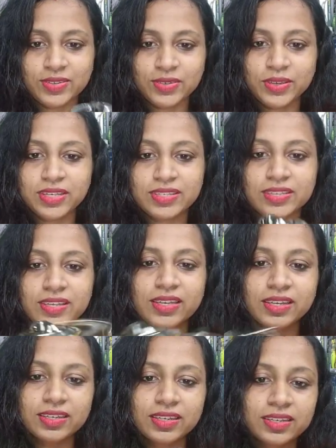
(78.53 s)
So you can
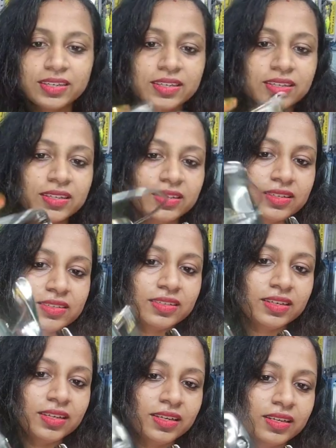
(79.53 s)
see this
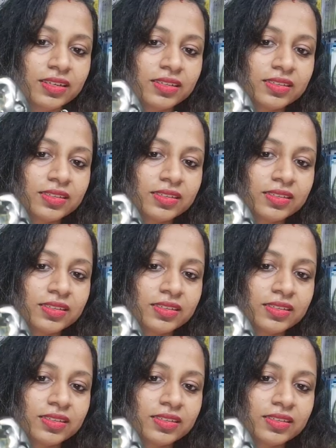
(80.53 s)
reel.